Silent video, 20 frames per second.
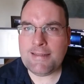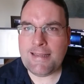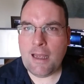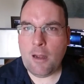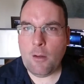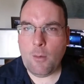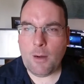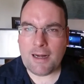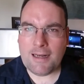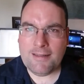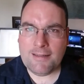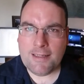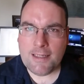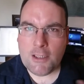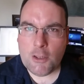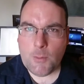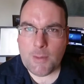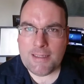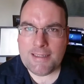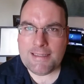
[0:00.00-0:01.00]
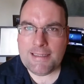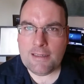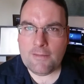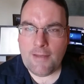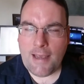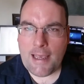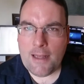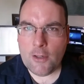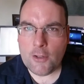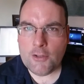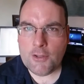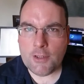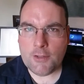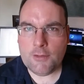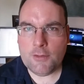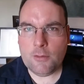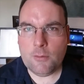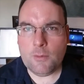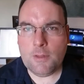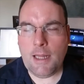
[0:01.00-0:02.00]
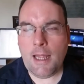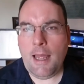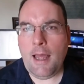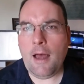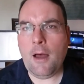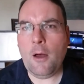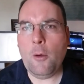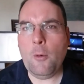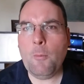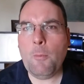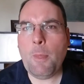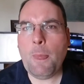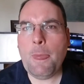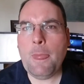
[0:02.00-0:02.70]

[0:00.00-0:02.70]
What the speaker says: that we're continuing to give energy to now